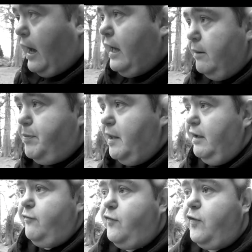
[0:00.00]
I
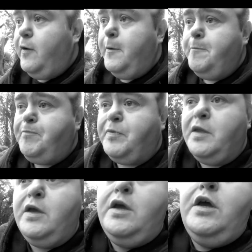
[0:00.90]
believe
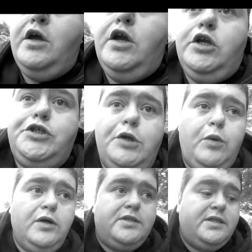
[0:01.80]
she
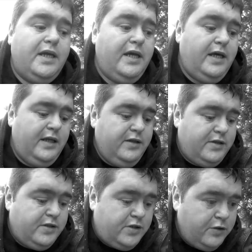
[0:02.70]
was
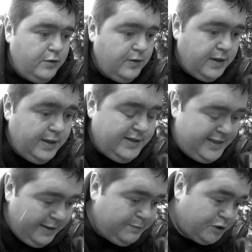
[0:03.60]
into
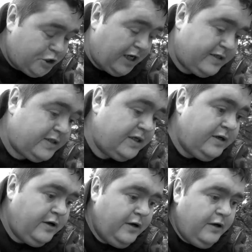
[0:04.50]
deep shit.
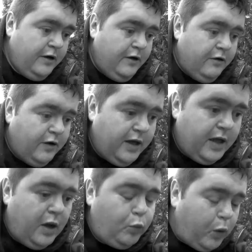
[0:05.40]

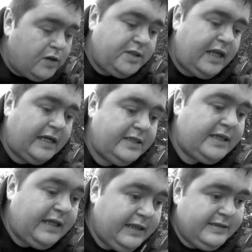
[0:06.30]
Right, it was an
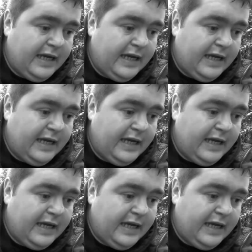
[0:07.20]
accidental